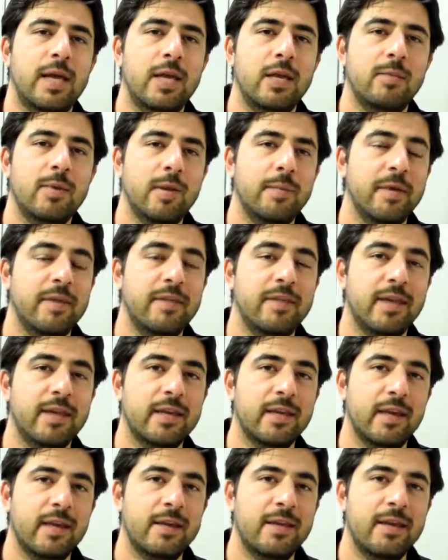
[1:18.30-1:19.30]
you might be
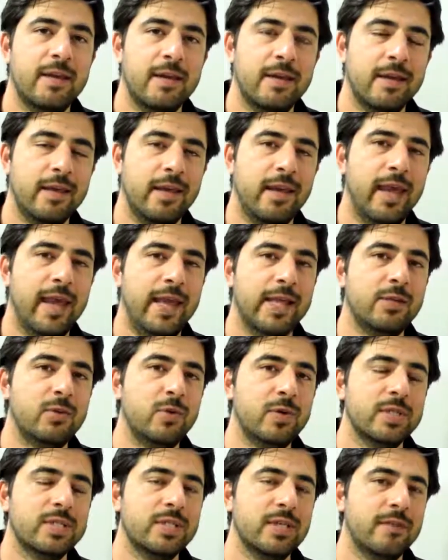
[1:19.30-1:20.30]
thinking, can
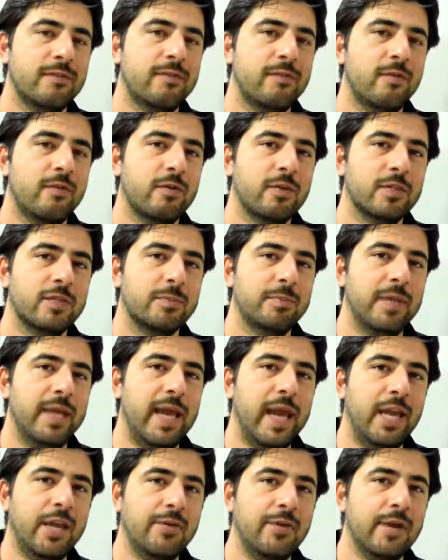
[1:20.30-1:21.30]
twisting force be
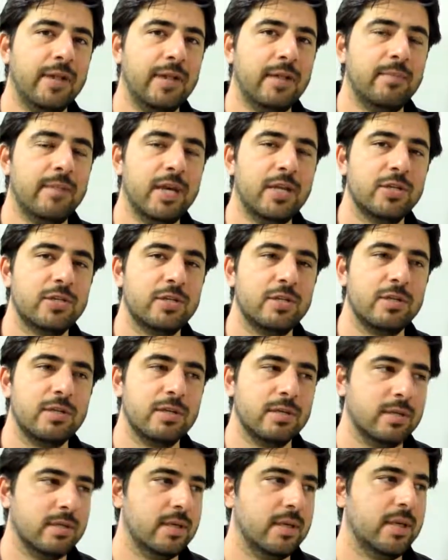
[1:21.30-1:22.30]
accurately measured?
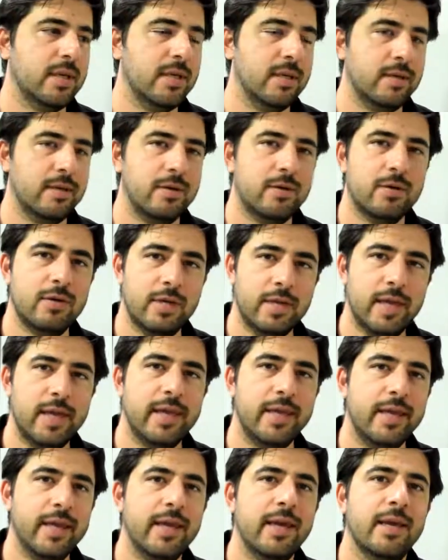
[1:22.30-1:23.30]
And oh yeah,
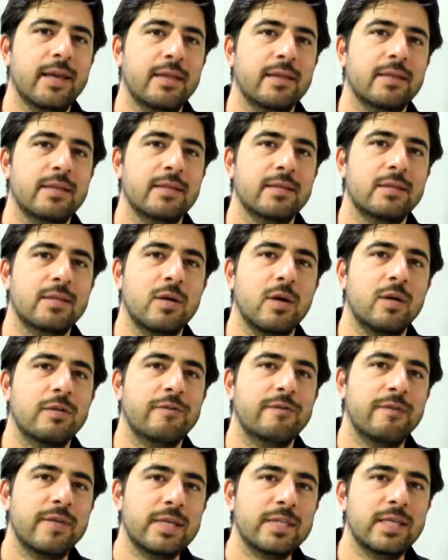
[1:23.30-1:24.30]
it can. It's called
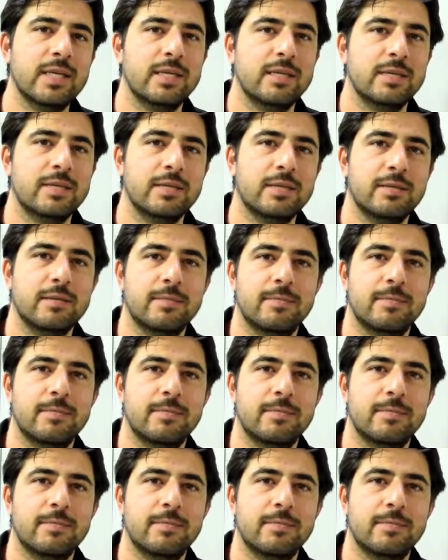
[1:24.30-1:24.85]
physics.